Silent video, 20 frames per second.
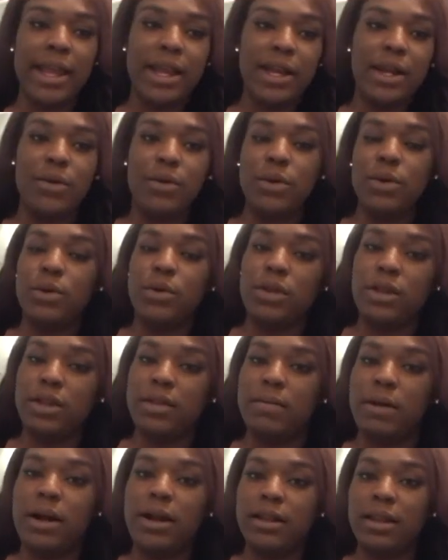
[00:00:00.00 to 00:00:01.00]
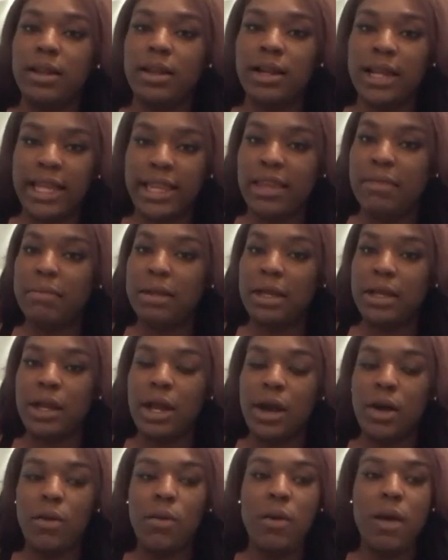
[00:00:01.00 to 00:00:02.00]
anyone who just personally lets me
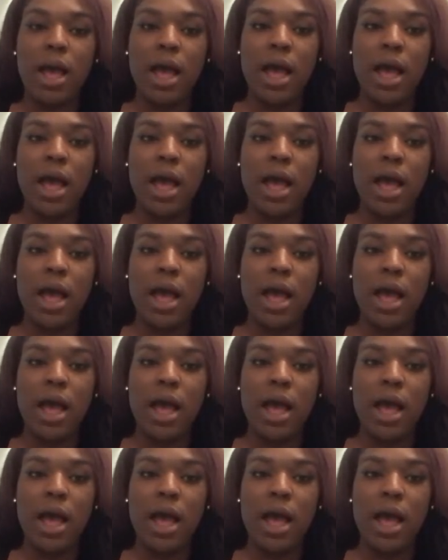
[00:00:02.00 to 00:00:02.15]
know